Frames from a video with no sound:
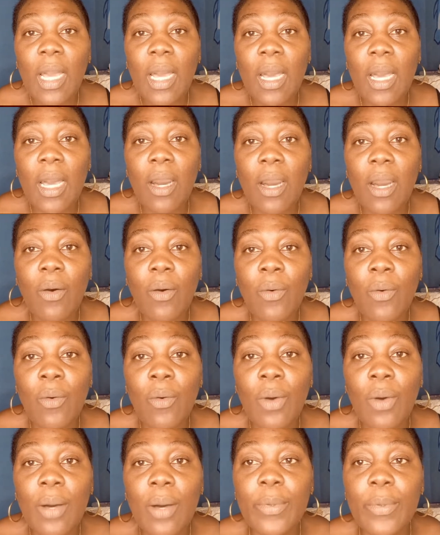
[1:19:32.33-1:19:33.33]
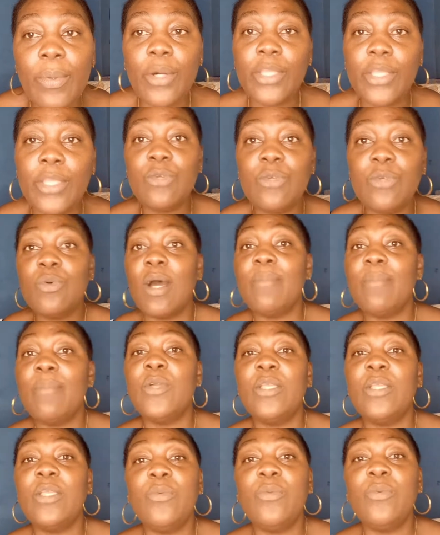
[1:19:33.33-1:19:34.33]
How about you? I'm
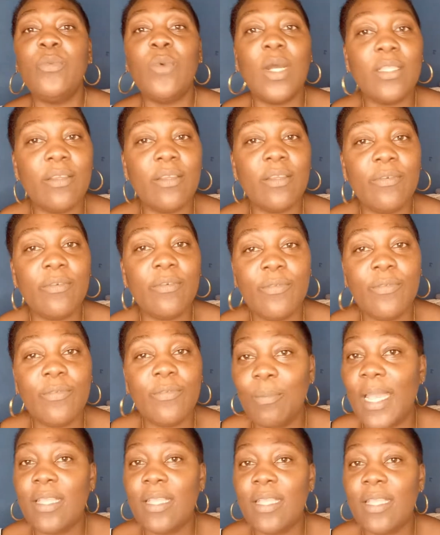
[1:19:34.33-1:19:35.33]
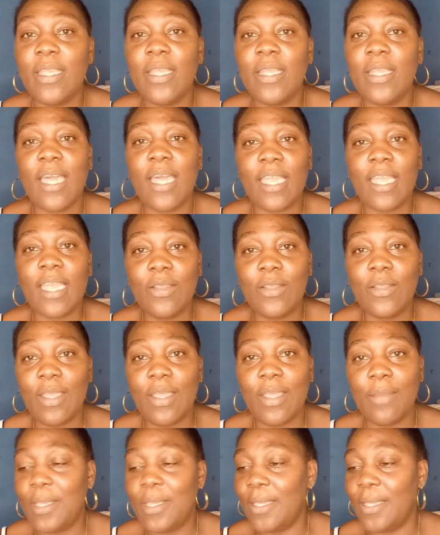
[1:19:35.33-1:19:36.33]
doing wonderful, my dear. Thank you,
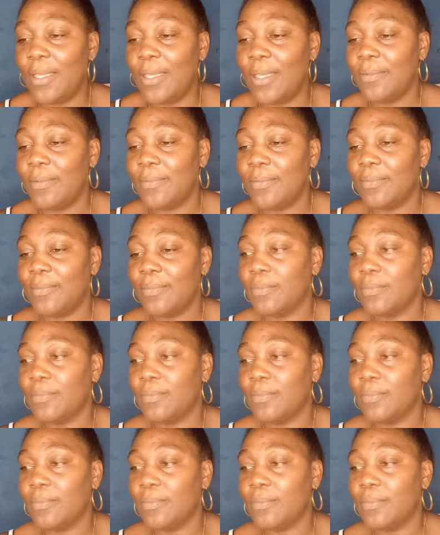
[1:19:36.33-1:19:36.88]
Debbie.